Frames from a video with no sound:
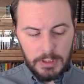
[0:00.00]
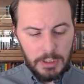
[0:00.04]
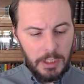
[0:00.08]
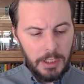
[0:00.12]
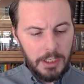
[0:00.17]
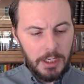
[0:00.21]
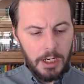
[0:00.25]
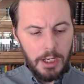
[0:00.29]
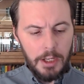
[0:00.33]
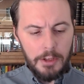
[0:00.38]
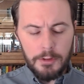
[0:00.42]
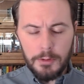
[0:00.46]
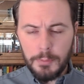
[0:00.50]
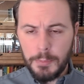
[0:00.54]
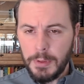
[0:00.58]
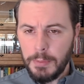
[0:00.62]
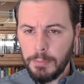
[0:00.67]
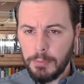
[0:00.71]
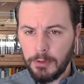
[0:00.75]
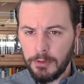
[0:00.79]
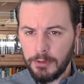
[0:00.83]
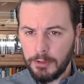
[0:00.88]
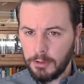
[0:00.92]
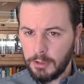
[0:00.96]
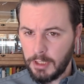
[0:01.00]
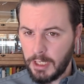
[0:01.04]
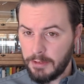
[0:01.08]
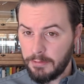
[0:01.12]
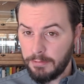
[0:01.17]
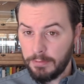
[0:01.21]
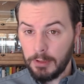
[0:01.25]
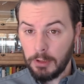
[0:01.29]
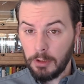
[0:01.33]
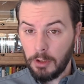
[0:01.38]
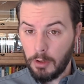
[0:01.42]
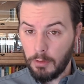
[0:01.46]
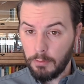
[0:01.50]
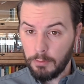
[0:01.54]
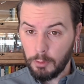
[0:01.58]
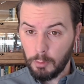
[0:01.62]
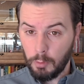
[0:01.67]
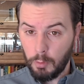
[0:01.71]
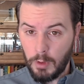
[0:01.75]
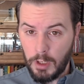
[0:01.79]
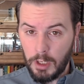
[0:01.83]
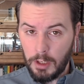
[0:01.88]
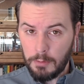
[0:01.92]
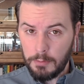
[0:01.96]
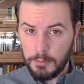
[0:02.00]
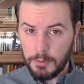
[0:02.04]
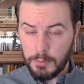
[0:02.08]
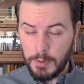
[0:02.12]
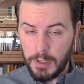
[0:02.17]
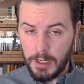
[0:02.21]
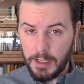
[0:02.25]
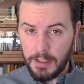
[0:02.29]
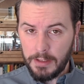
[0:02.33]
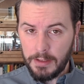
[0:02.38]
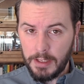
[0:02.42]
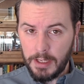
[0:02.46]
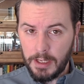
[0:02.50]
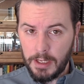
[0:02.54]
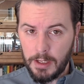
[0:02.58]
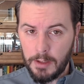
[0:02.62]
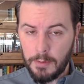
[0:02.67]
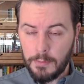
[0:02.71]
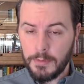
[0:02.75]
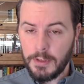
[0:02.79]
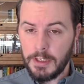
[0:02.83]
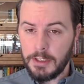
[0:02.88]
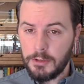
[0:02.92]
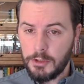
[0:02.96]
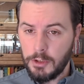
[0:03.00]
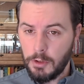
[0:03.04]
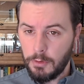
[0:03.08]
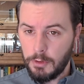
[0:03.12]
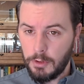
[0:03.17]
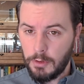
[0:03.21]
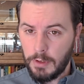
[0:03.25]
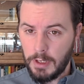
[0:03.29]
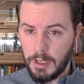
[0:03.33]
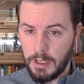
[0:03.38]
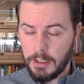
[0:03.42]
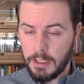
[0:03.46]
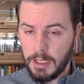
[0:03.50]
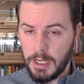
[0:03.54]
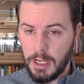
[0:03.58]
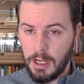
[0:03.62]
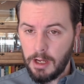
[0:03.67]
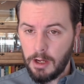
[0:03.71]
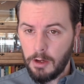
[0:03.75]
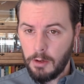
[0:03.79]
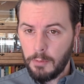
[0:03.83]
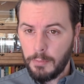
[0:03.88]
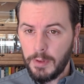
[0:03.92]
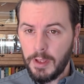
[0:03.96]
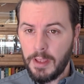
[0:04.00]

and other people in their life feel overwhelmed by them, they don't know how to help,